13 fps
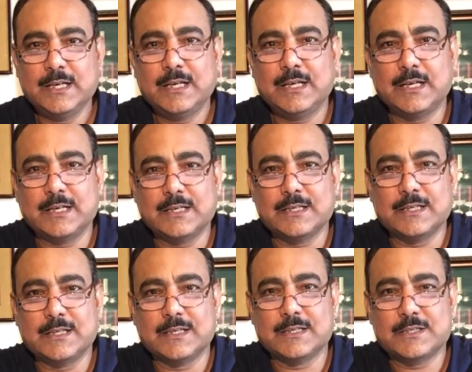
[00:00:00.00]

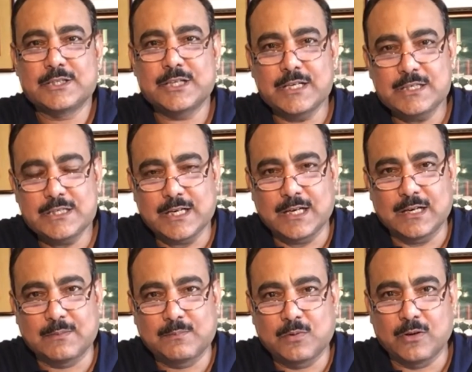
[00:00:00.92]

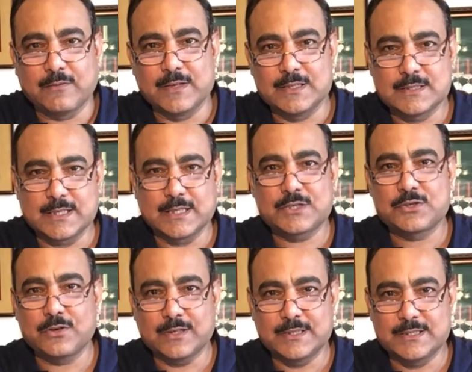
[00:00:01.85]
Xinjiang province, it is
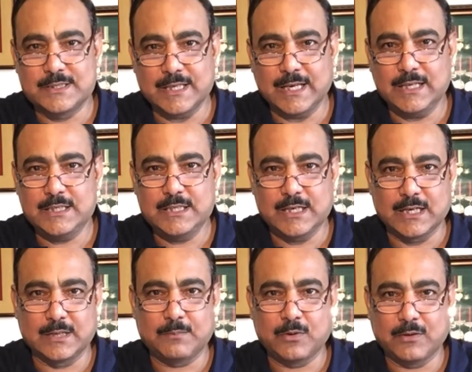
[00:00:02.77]
not
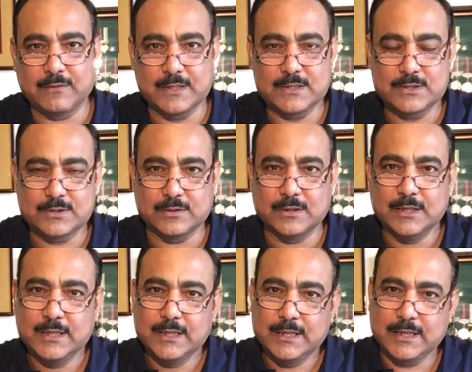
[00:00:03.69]
Xinjiang province. So
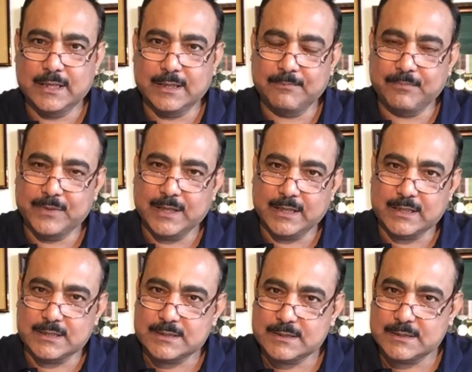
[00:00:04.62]
it
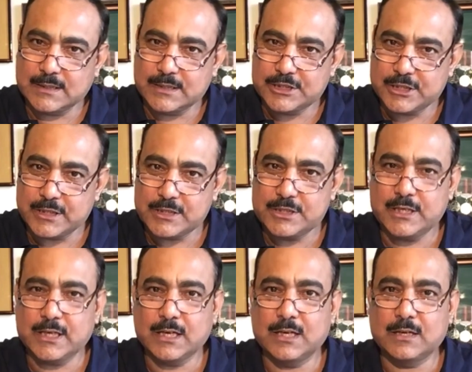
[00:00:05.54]
is
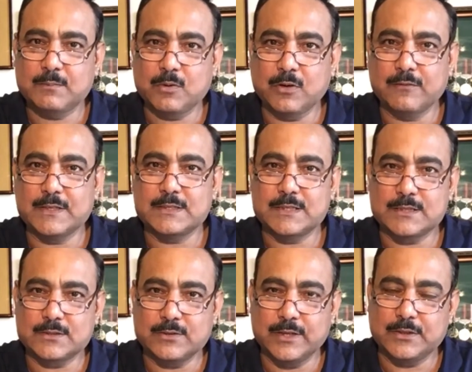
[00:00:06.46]
Xinjiang province
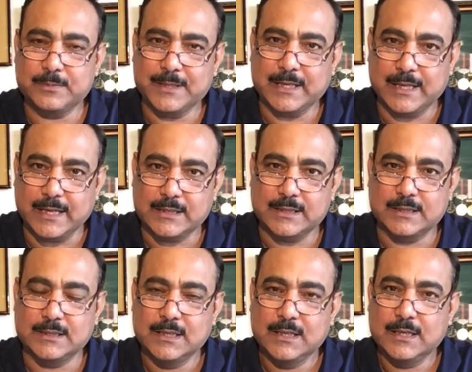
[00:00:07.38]
is going to be
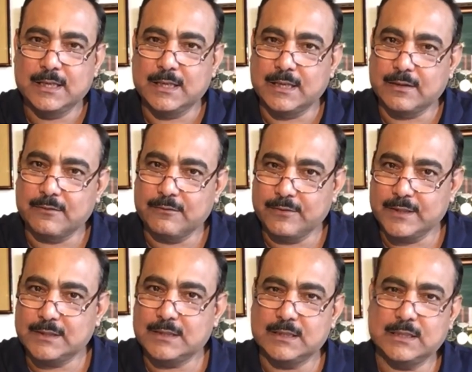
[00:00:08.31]
connected
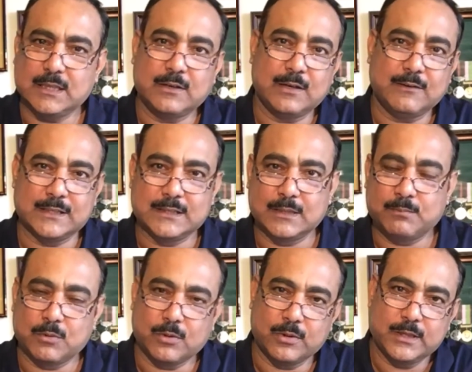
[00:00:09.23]
with the Gwadar
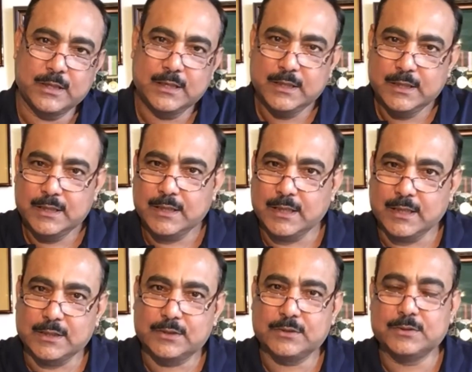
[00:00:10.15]
port
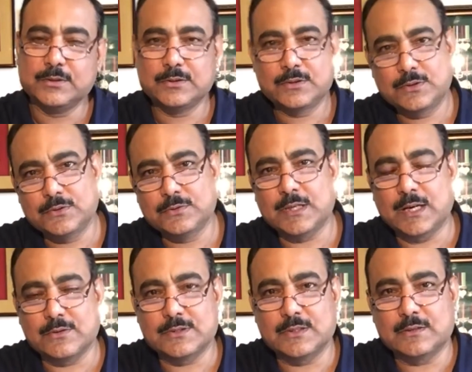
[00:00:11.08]
to
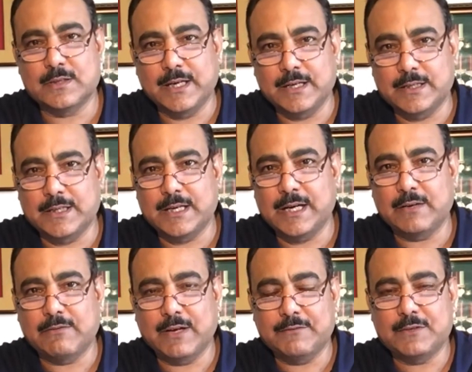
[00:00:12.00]

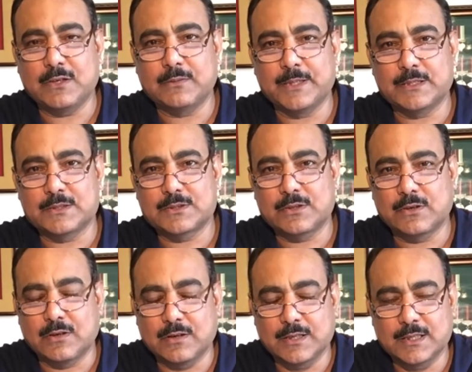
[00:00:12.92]
2,395 kilometers
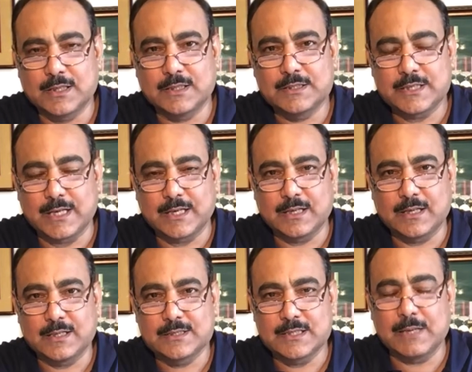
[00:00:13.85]
long
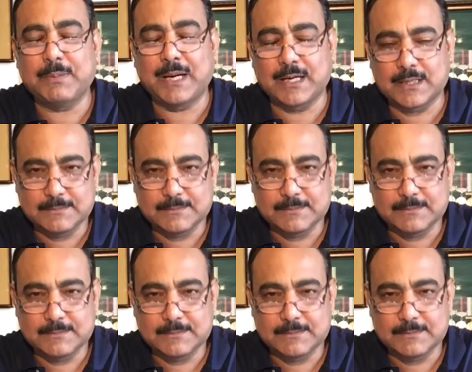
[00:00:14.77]
China CPEC.